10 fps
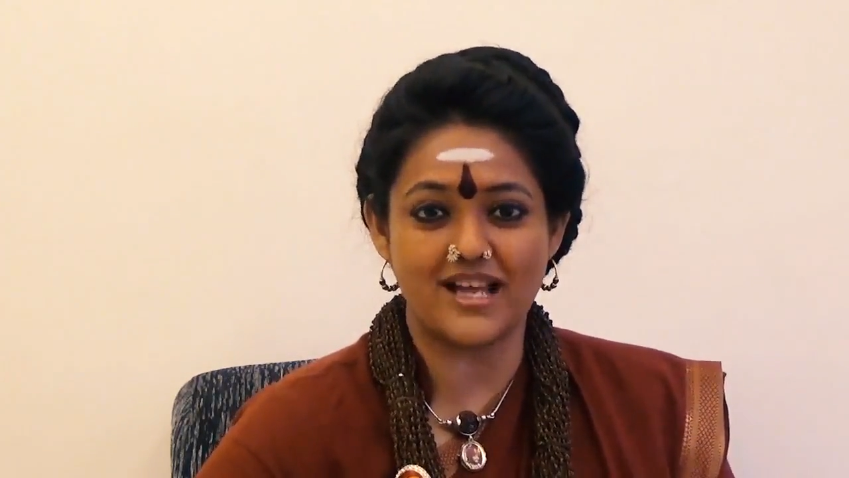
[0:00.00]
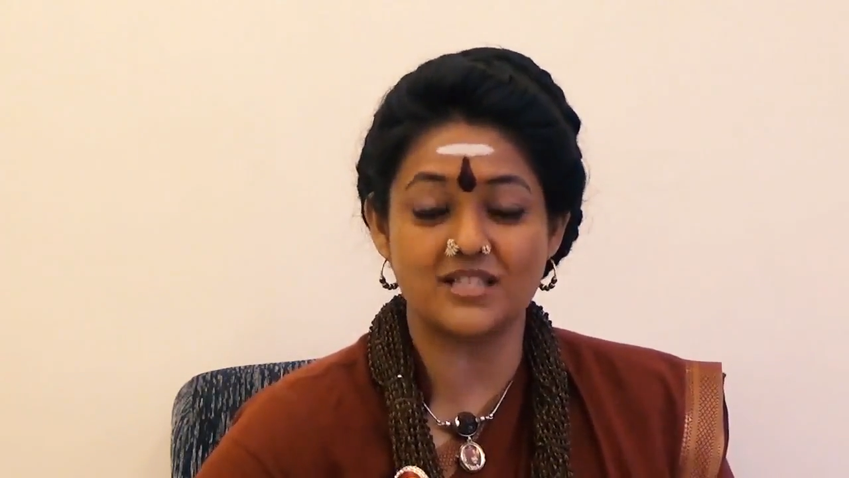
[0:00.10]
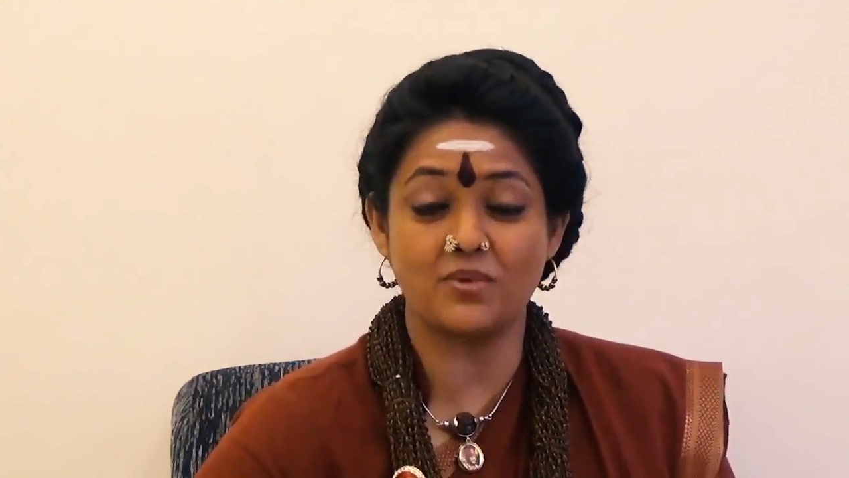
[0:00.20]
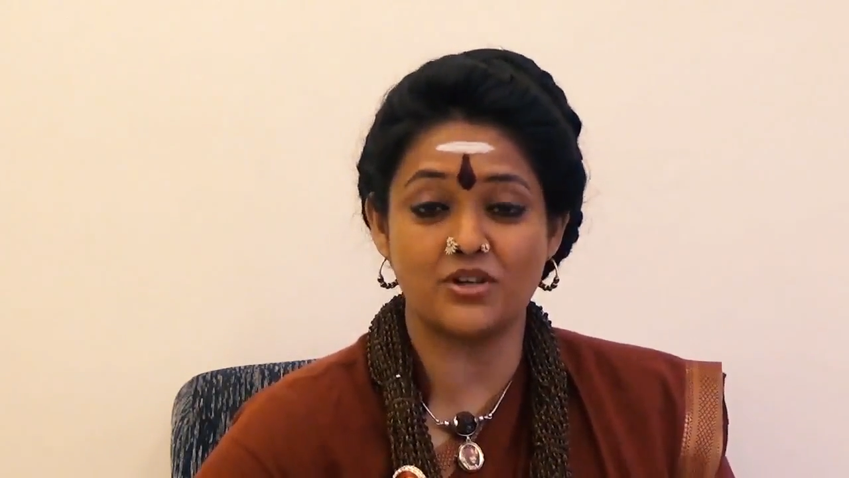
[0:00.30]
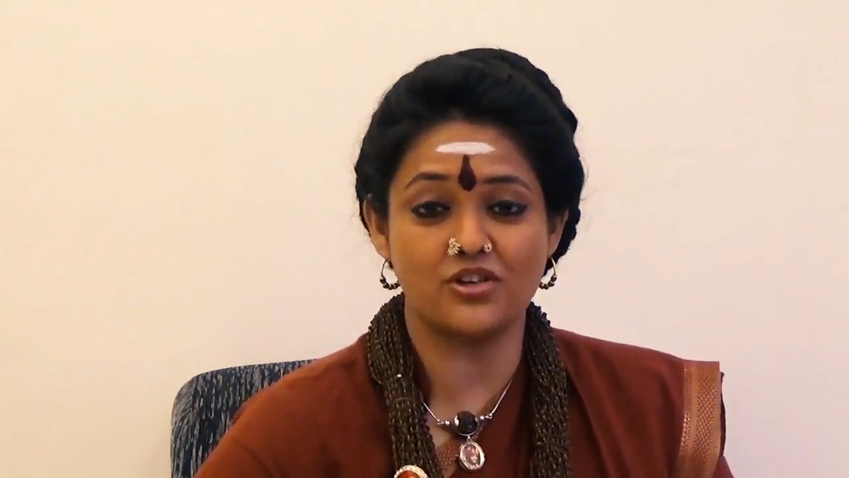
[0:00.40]

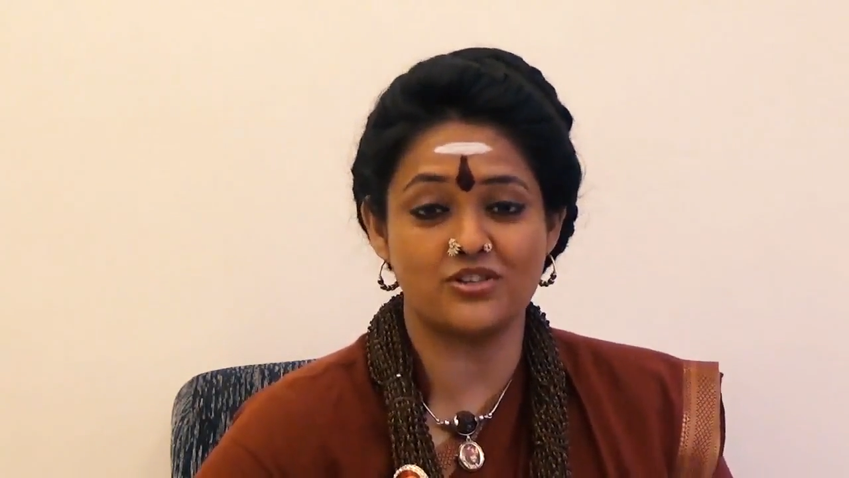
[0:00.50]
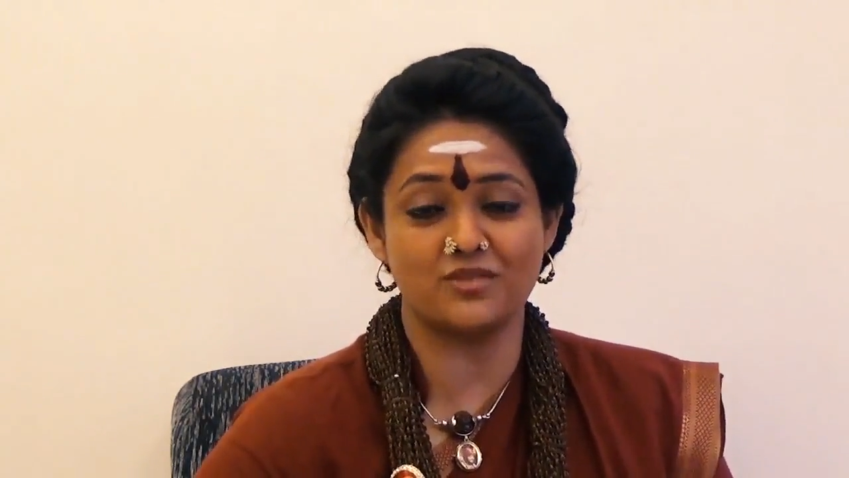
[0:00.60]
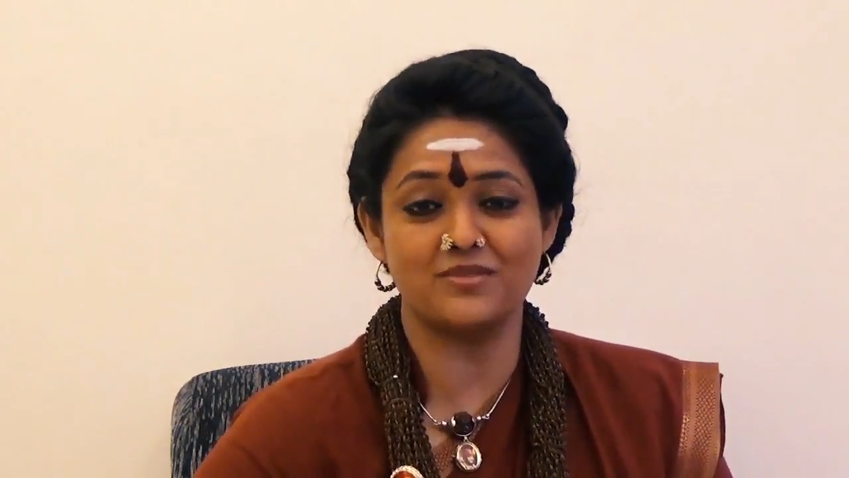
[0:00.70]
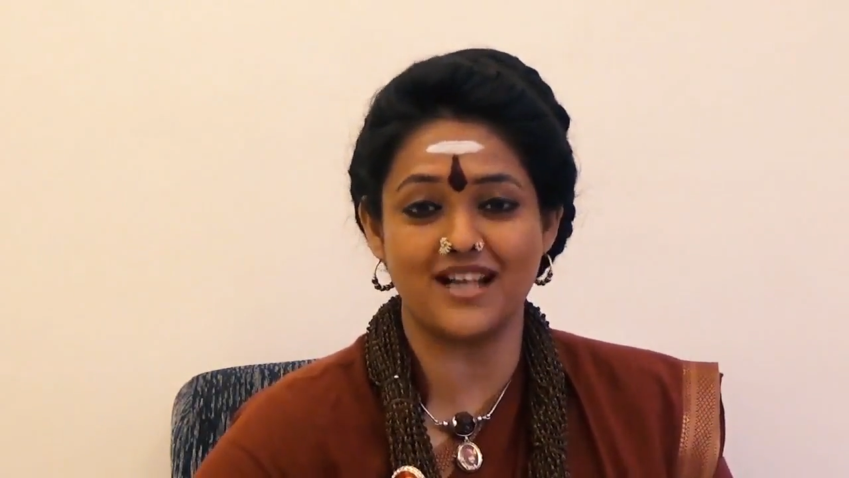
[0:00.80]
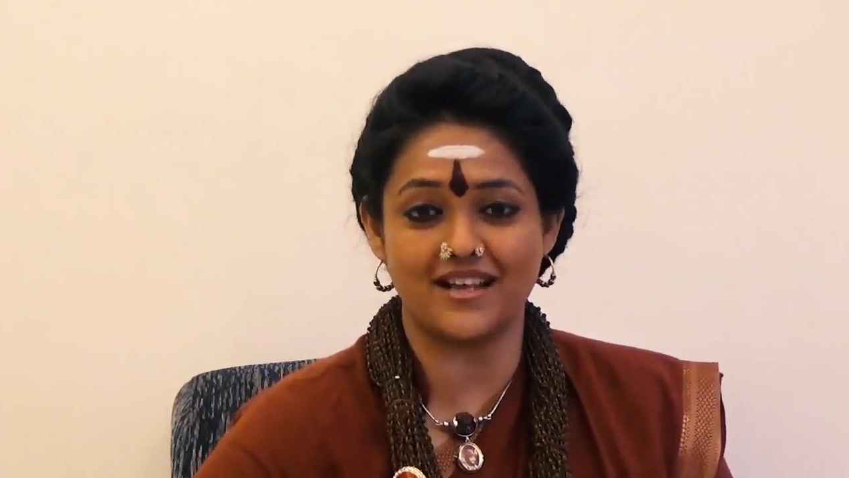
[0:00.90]
has brought you all
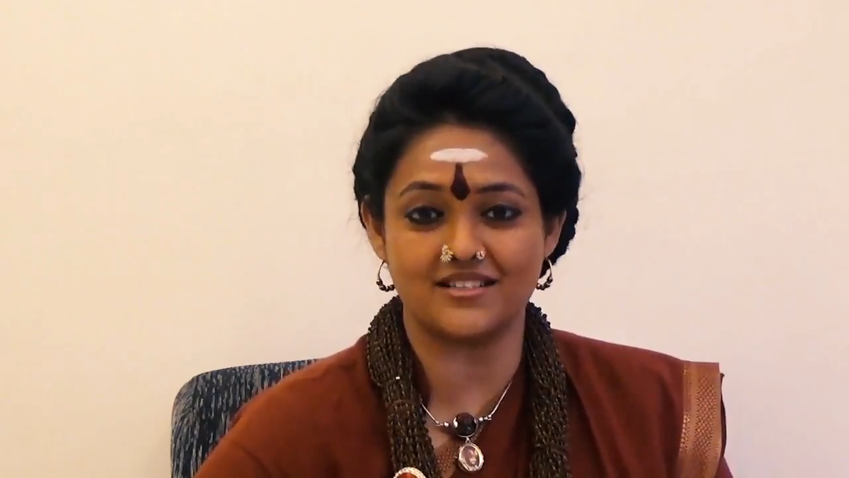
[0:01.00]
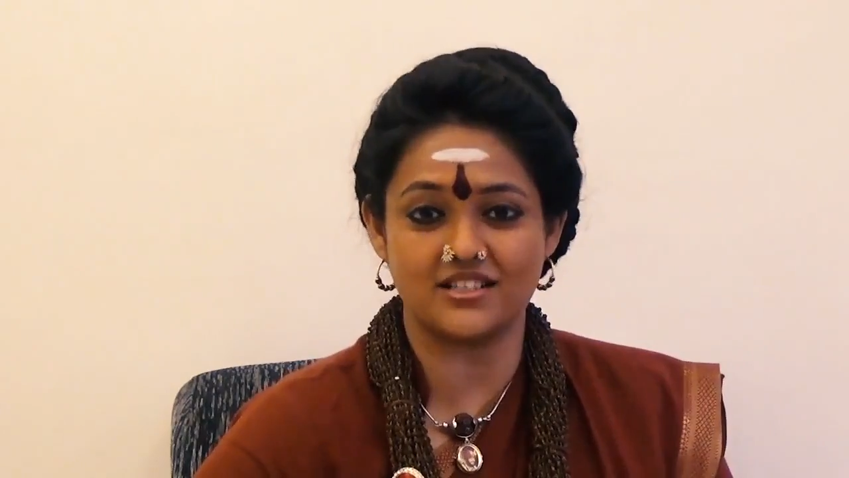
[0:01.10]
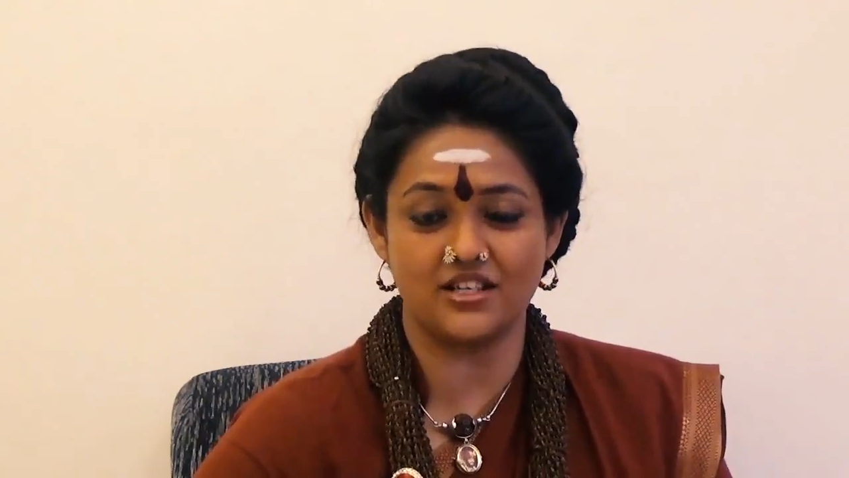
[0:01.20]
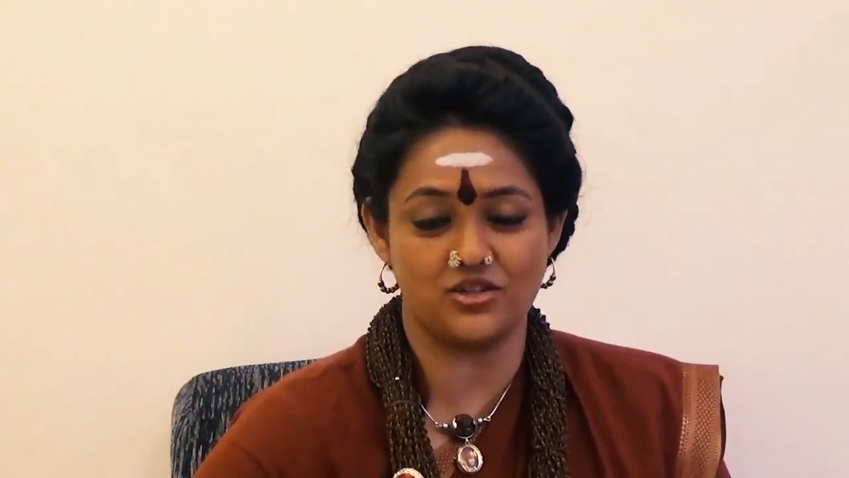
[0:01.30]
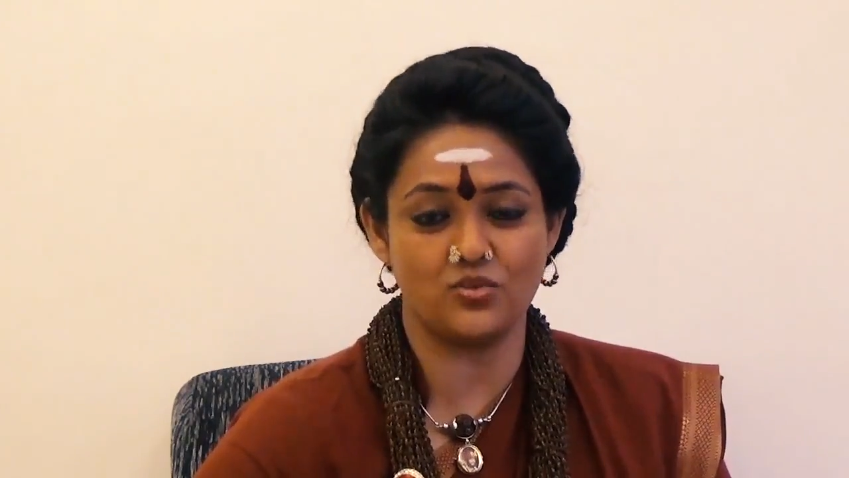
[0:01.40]
some
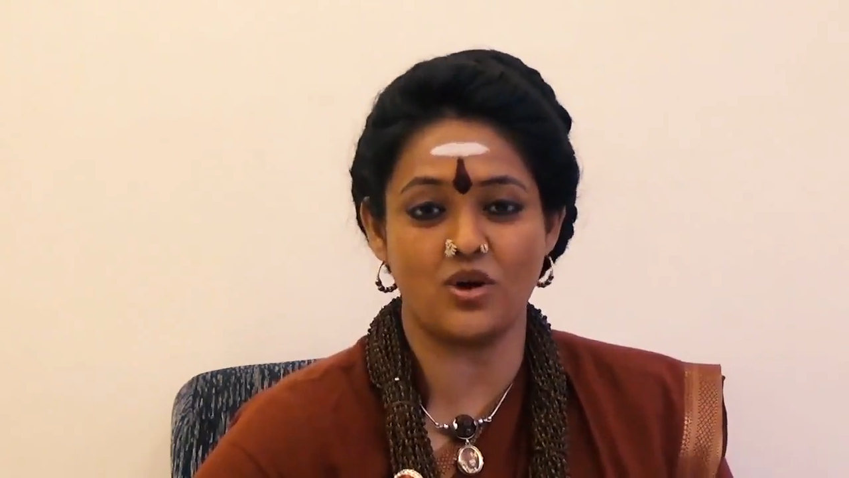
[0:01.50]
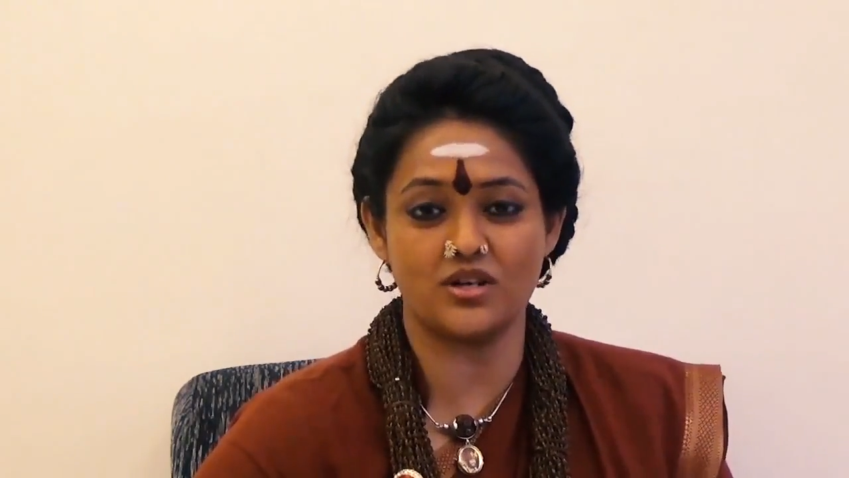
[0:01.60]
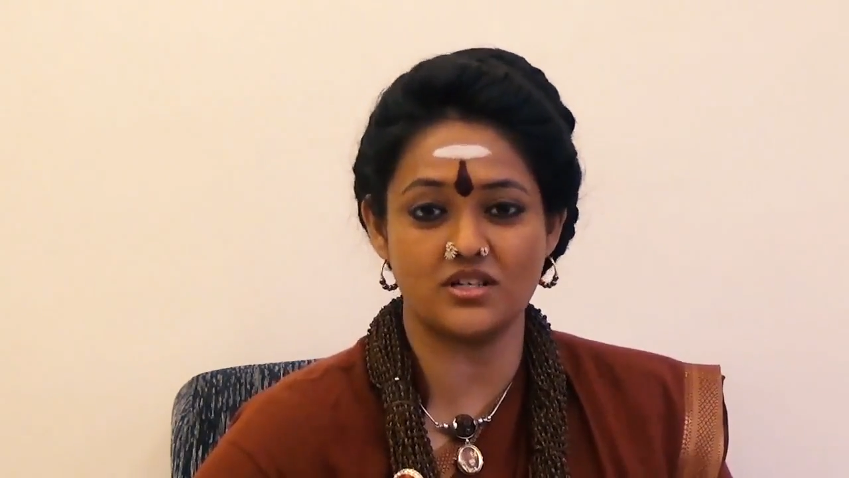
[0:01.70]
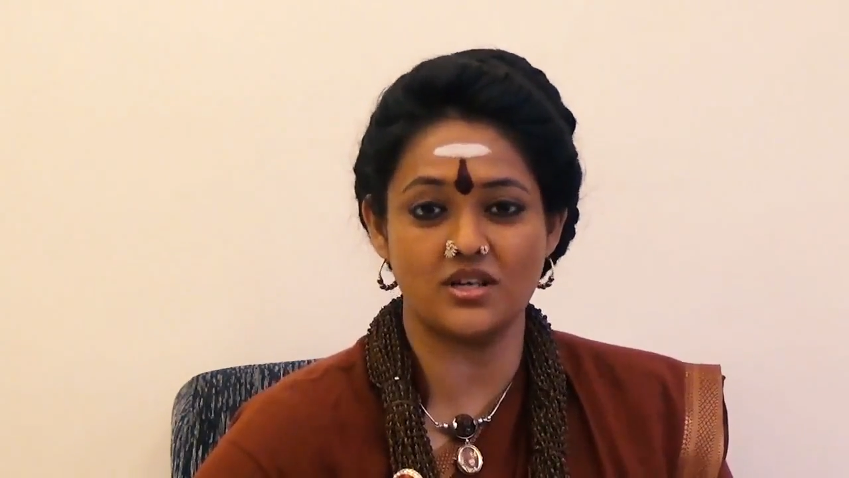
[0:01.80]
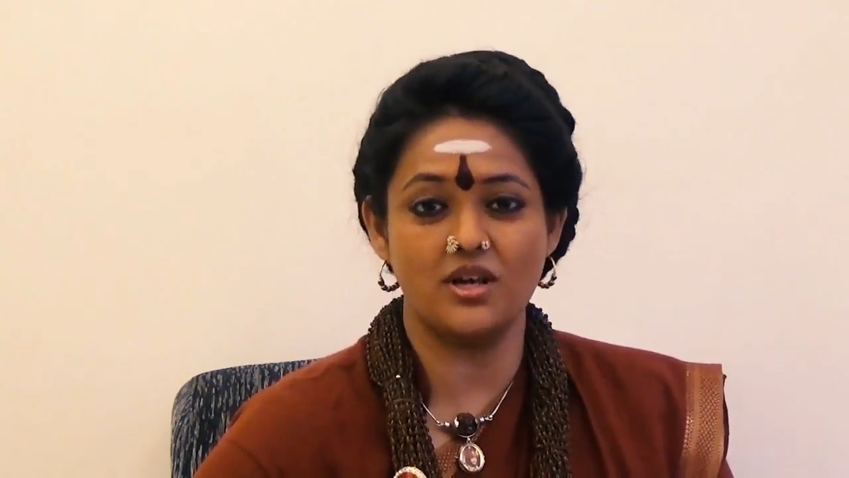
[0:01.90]
clarity into
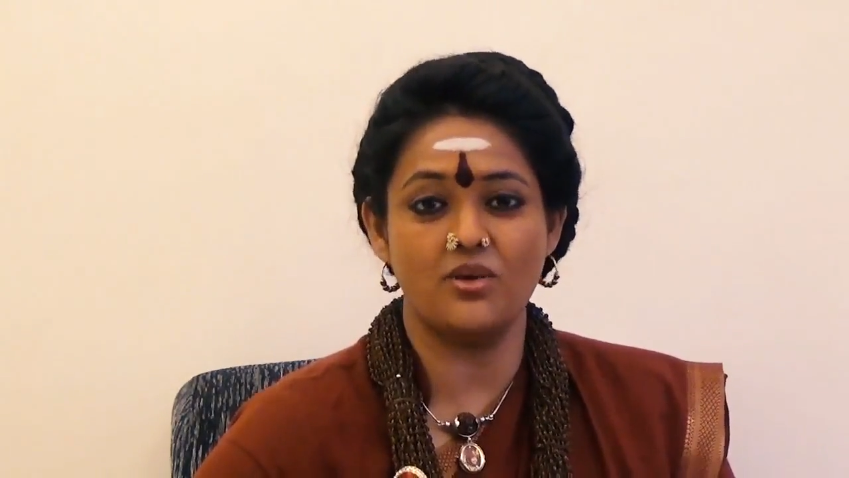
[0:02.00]
what